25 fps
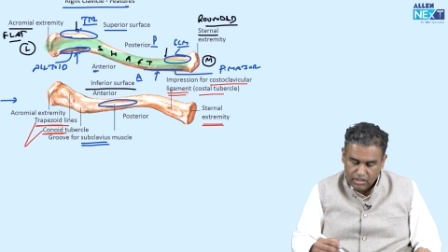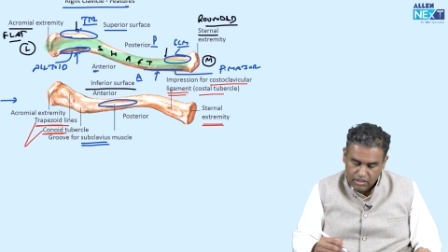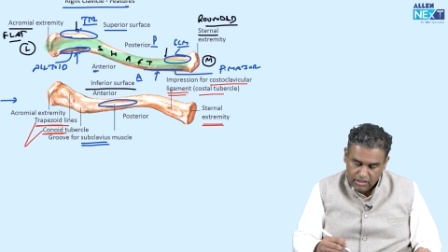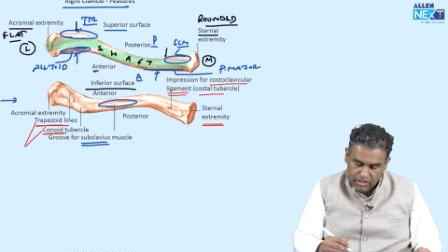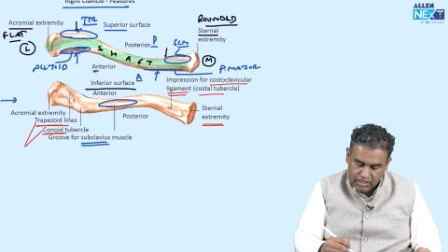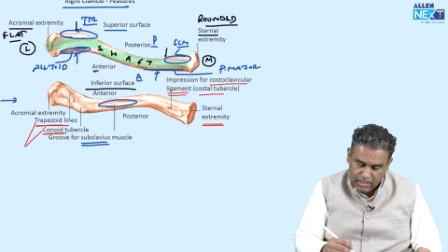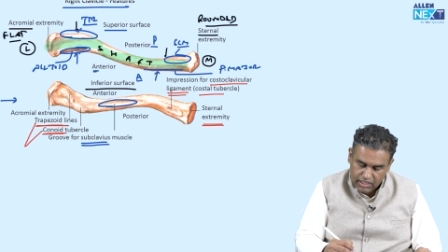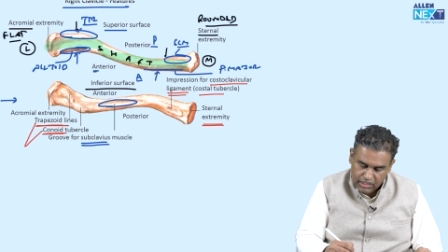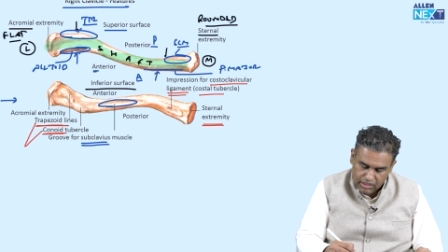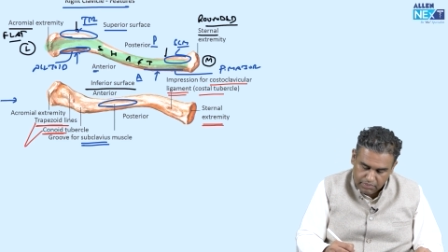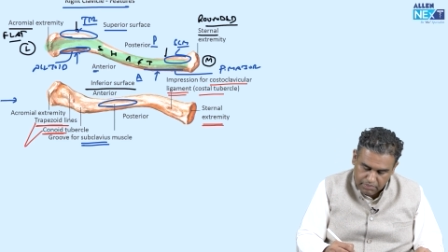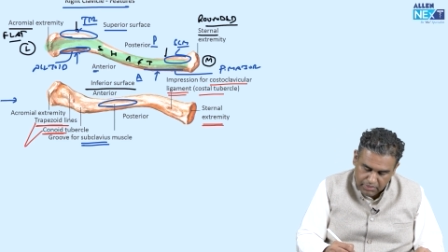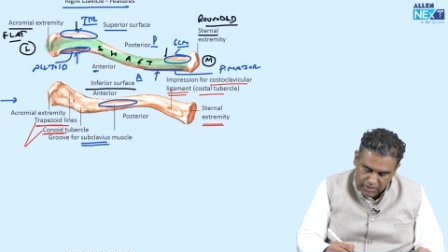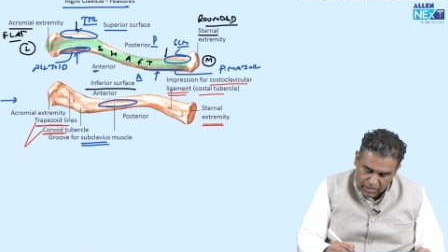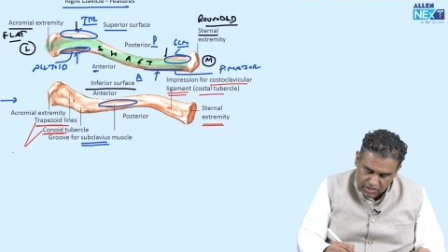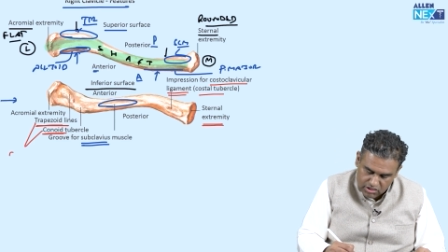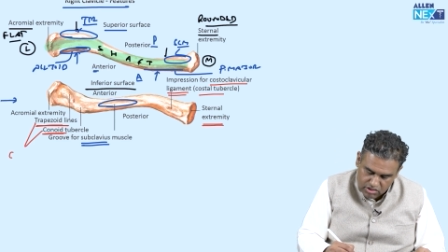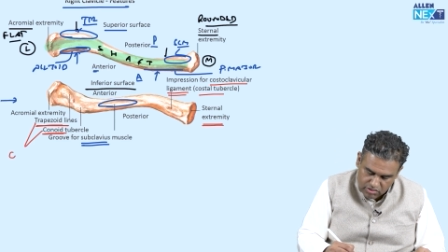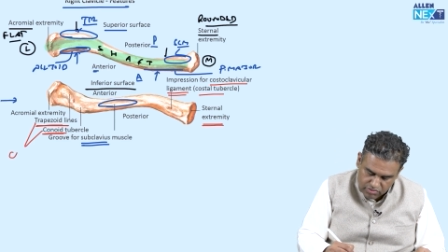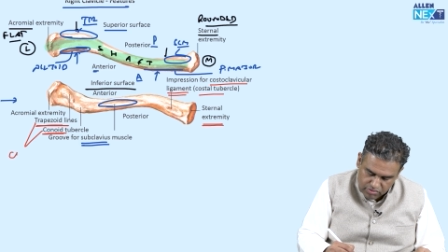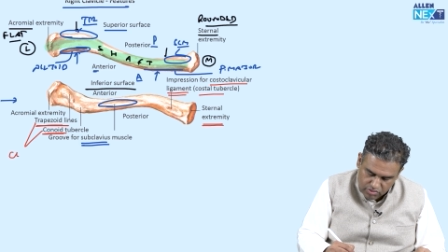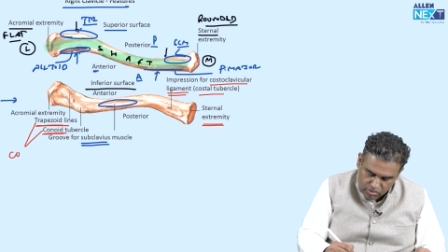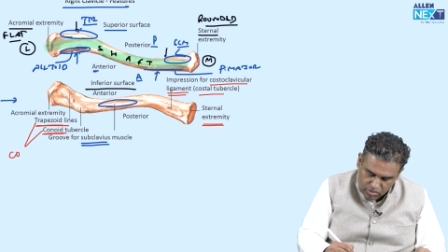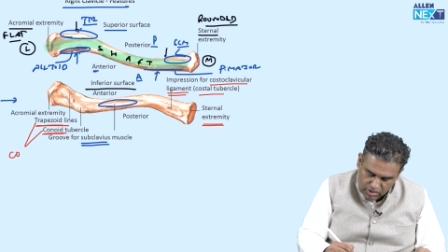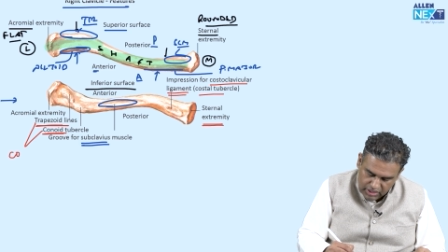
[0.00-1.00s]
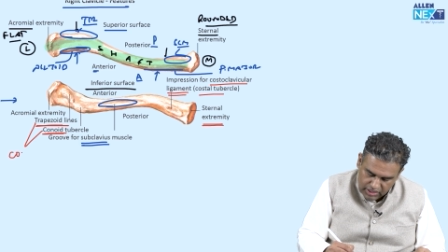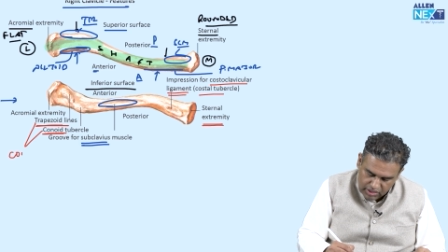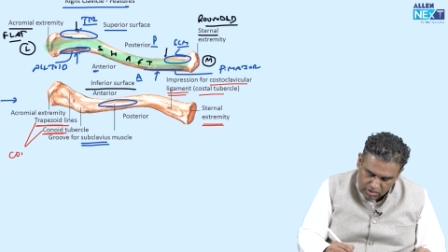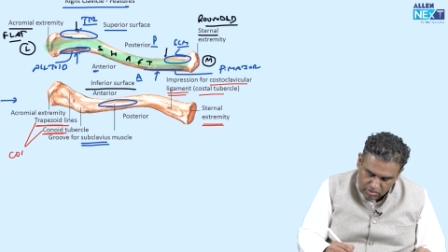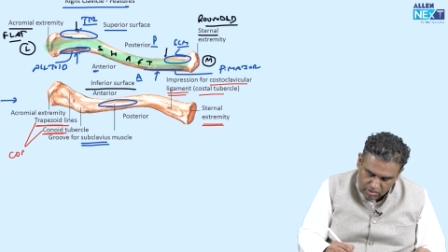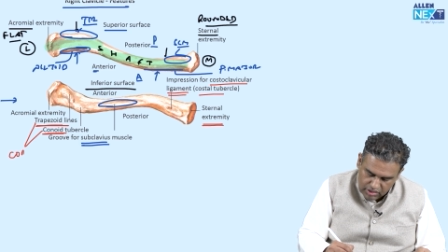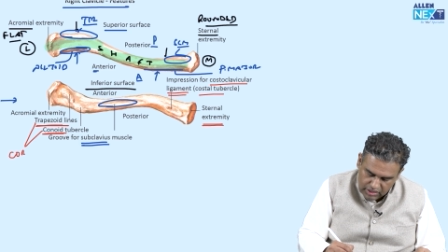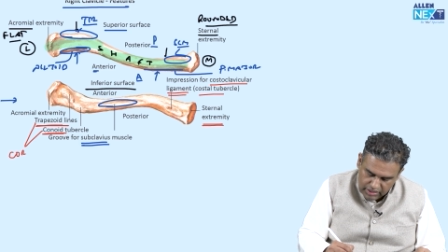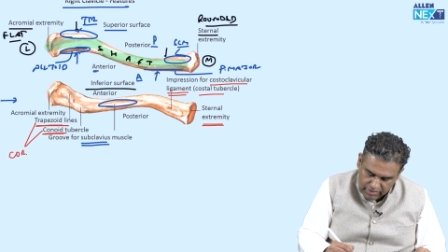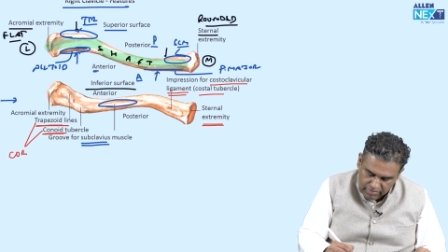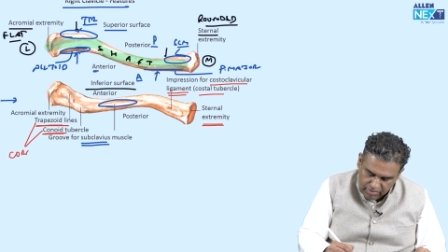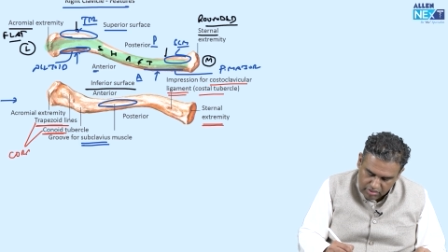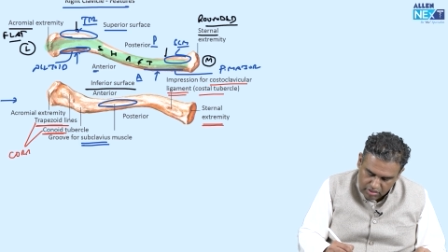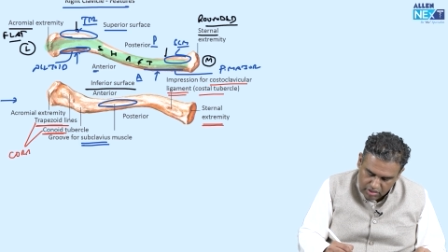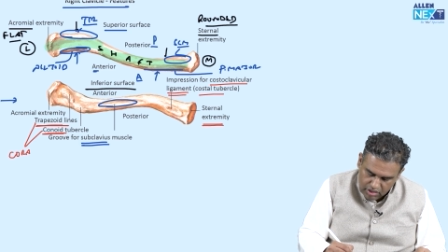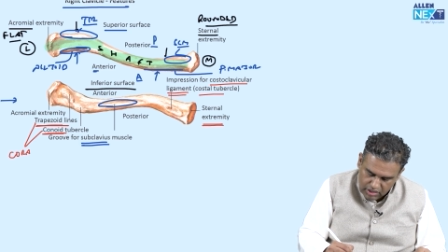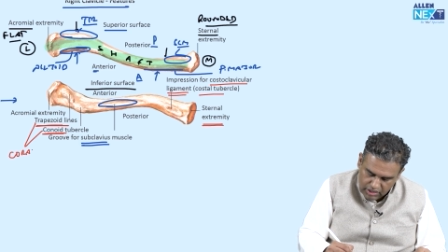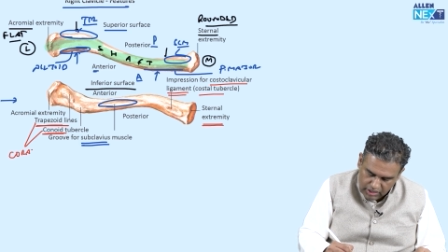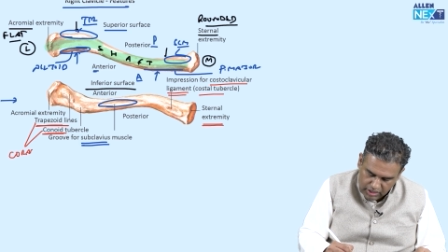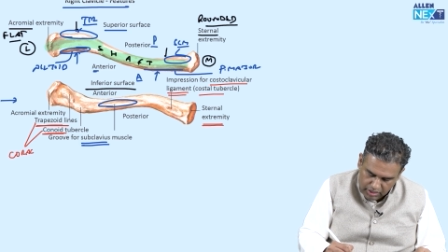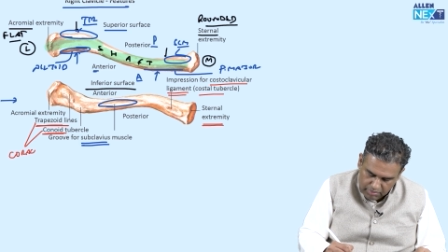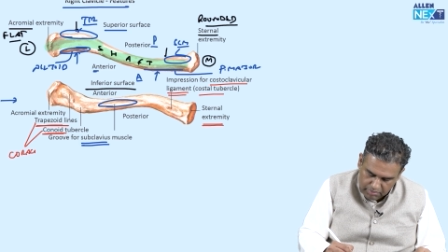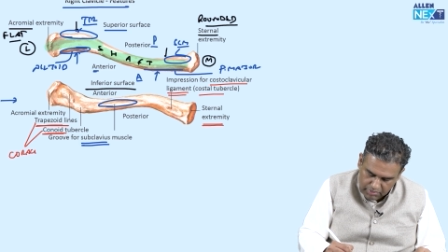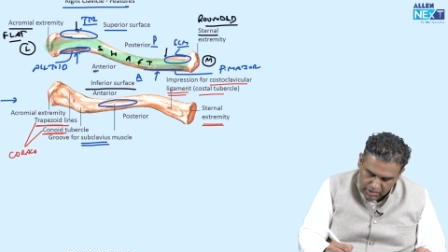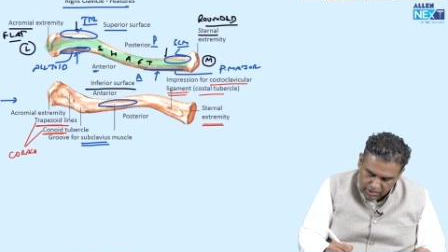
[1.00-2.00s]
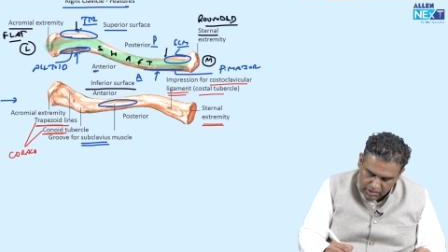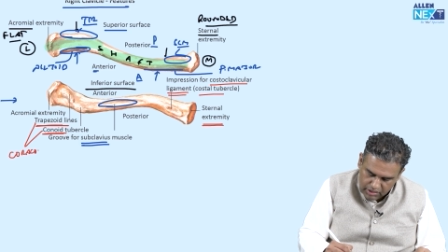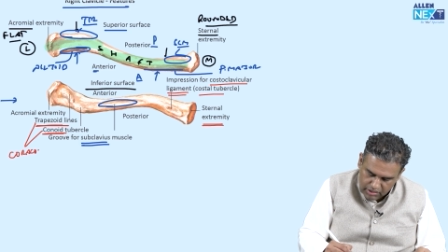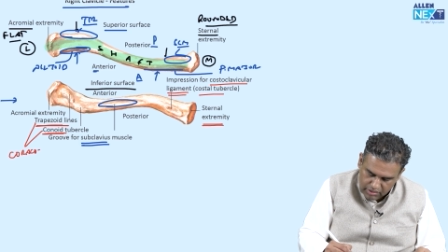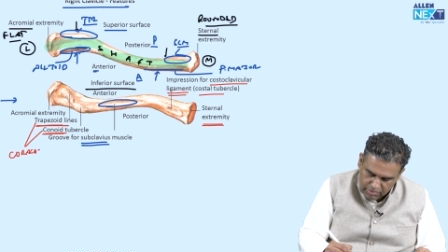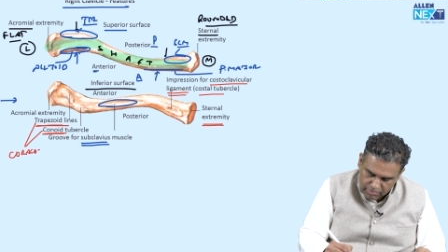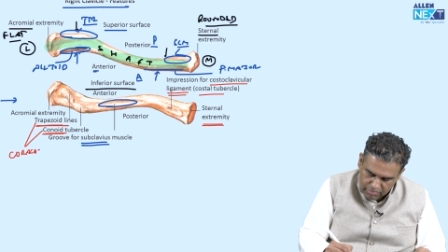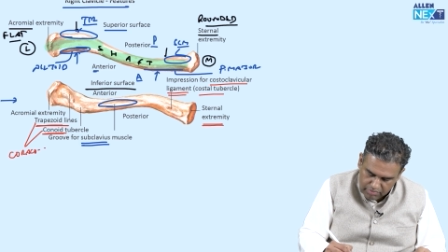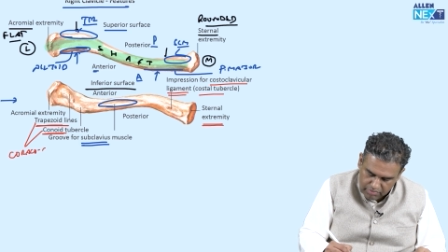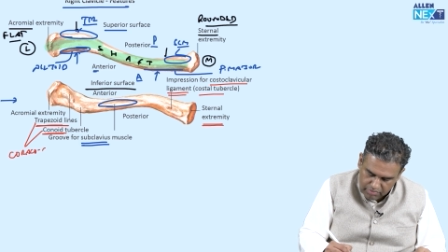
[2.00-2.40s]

they are the parts of coracoclavicular ligament.